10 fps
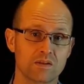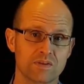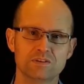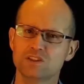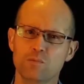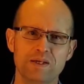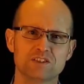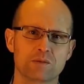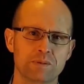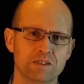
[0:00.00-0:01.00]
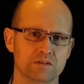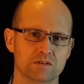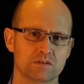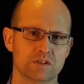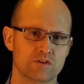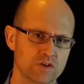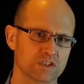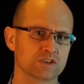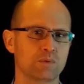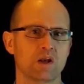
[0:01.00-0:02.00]
There is no magic pill that you
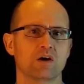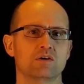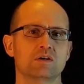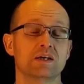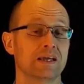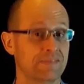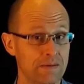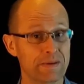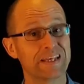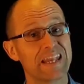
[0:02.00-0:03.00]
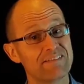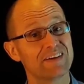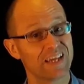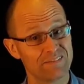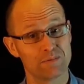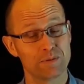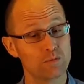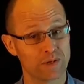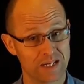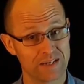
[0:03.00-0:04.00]
can swallow, and there may never ever
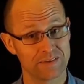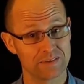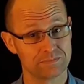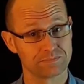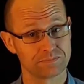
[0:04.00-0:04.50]
be one either.